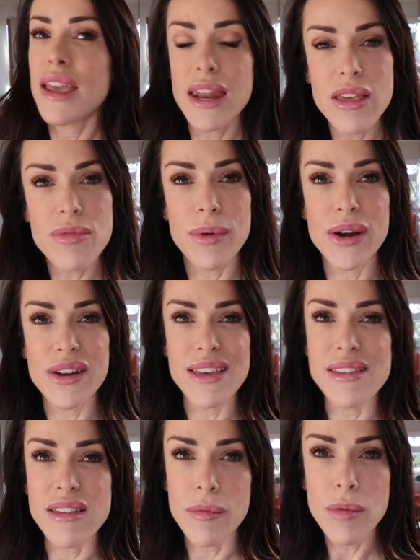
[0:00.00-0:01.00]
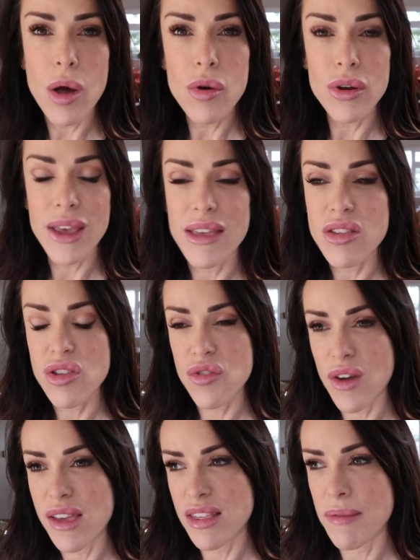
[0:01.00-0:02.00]
it is what it is. I'm not going to get
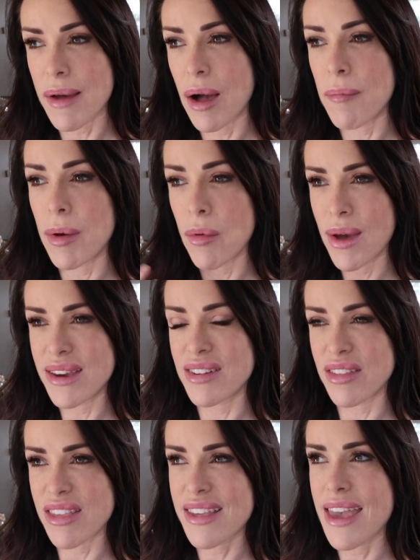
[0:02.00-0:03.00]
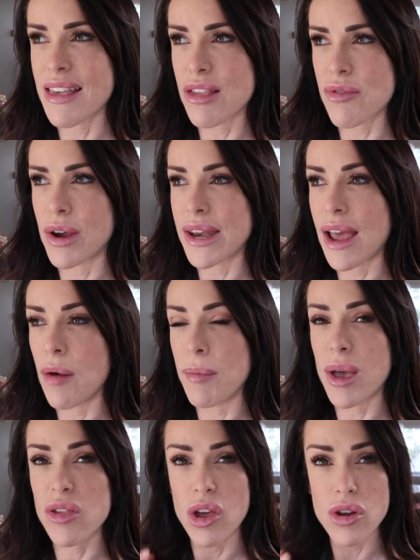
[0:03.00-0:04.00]
stressed about my weight on the scales right now
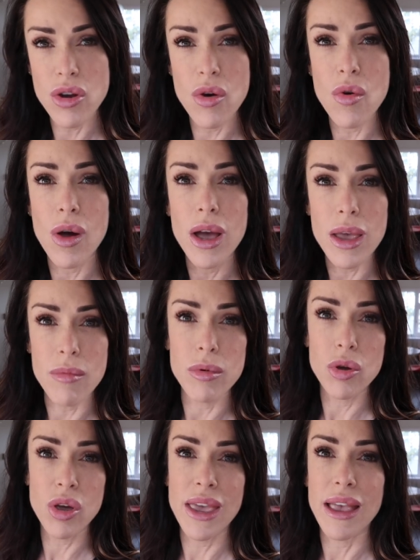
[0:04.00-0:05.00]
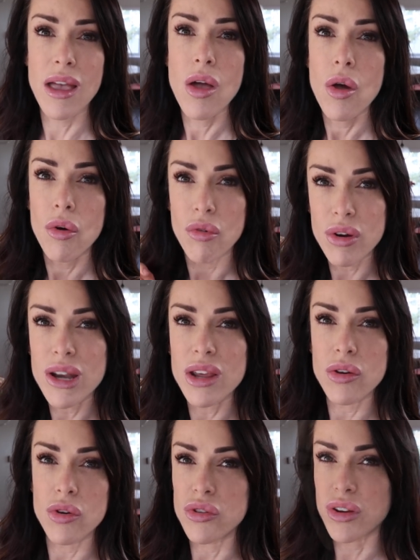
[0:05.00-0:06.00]
because I know I am looking really
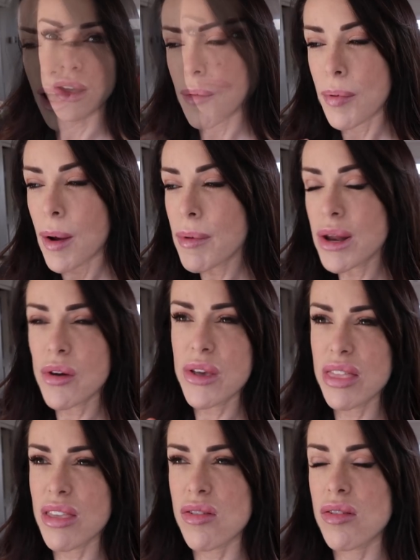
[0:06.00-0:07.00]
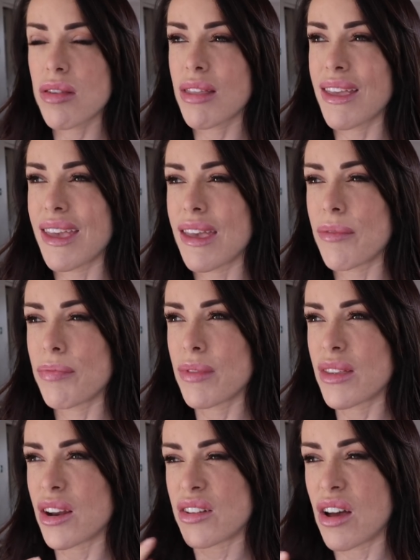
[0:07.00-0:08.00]
good. I'm probably looking
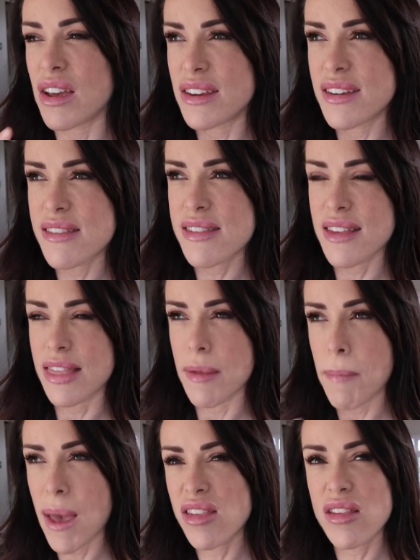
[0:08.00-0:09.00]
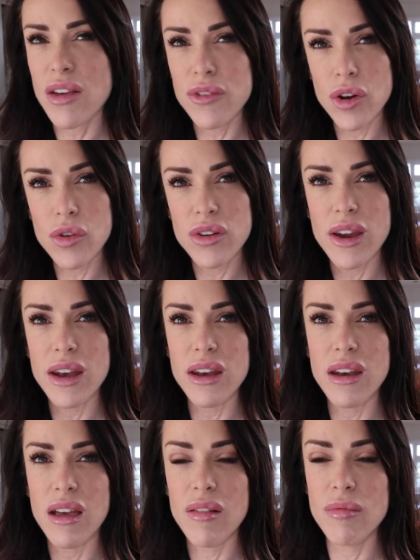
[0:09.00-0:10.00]
the tightest and the best I've looked
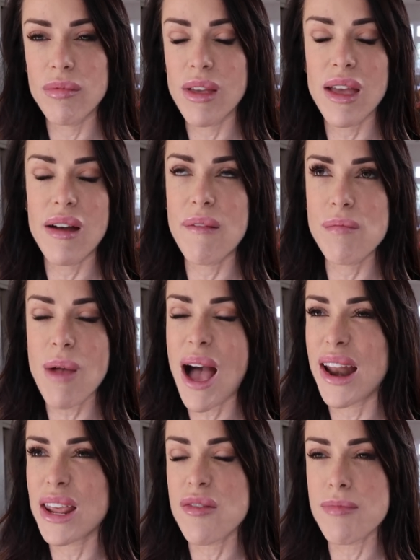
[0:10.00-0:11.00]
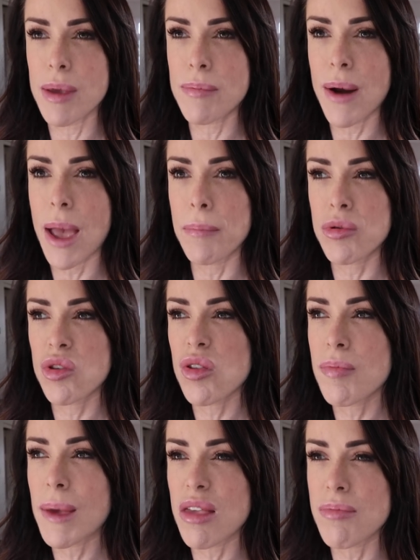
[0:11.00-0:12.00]
in any of my preps,
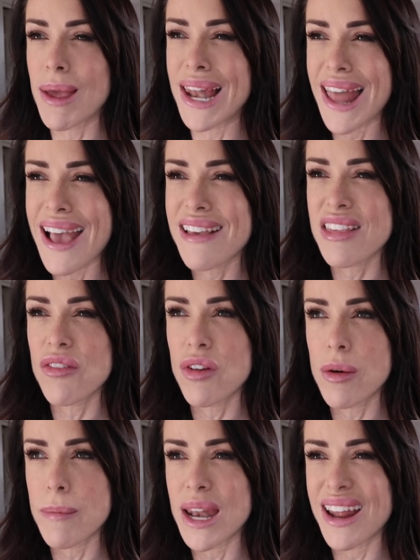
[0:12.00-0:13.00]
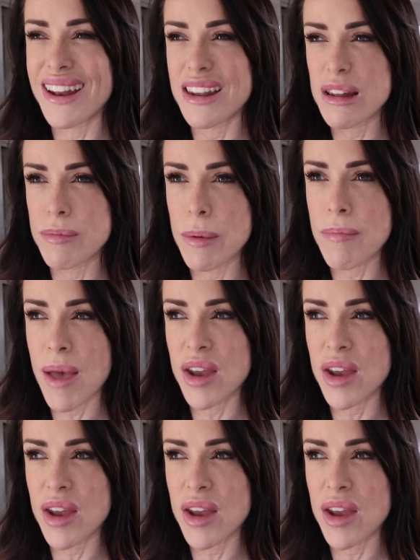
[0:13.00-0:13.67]
just because my legs have come in a little bit